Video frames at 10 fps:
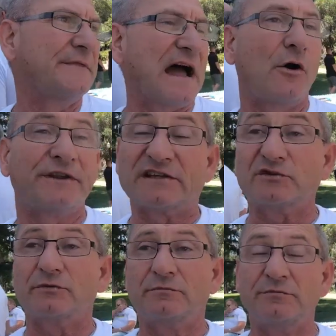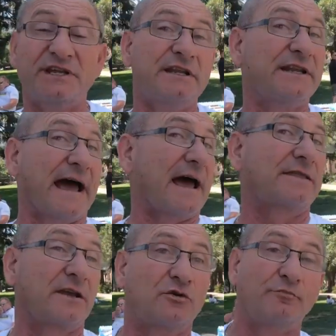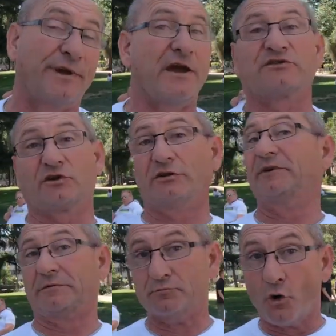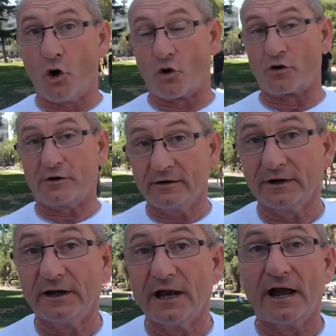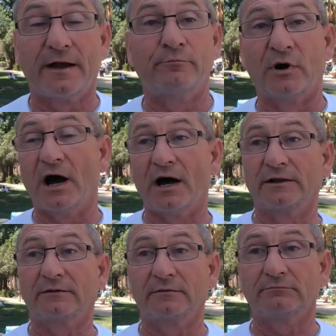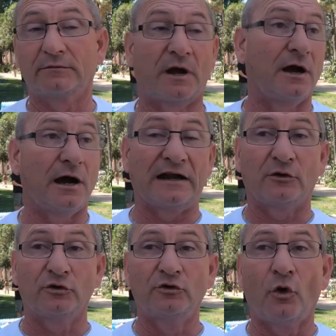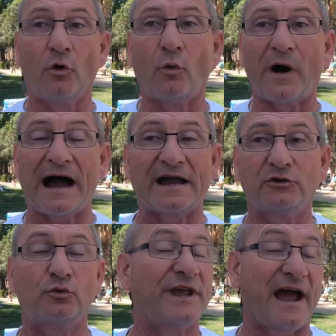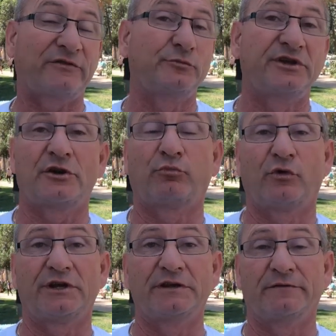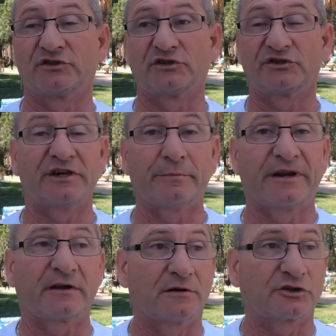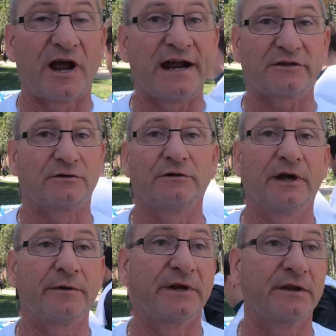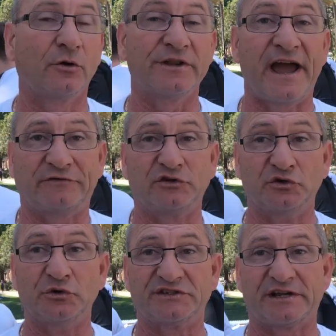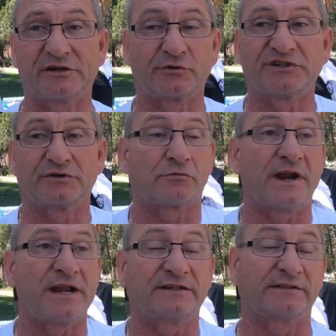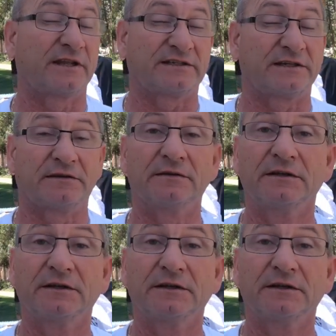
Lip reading: Now it doesn't mean that they could pay us a little bit more, but I don't know why do we have to be an employee versus an independent contractor. I mean, all they have to do is increase the rates and that's it.